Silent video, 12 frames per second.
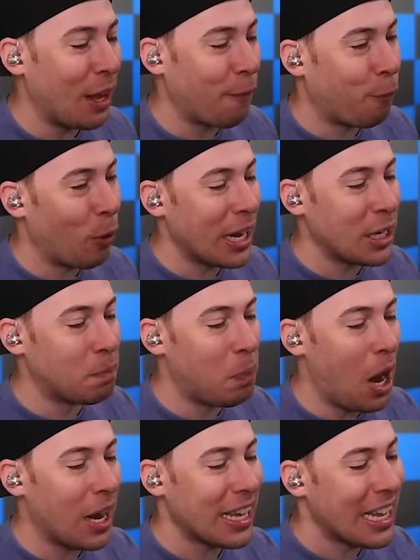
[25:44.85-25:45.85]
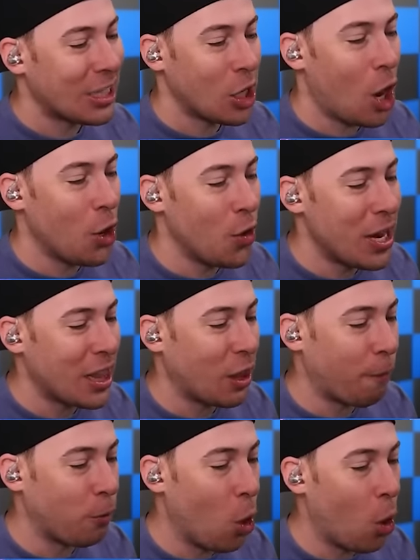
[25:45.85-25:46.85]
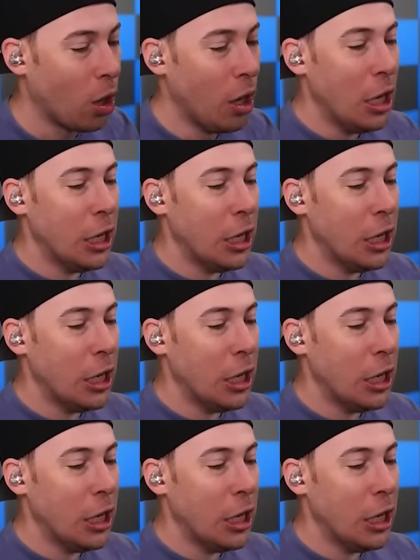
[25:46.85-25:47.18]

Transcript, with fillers: that Freddy's body is underneath the floor.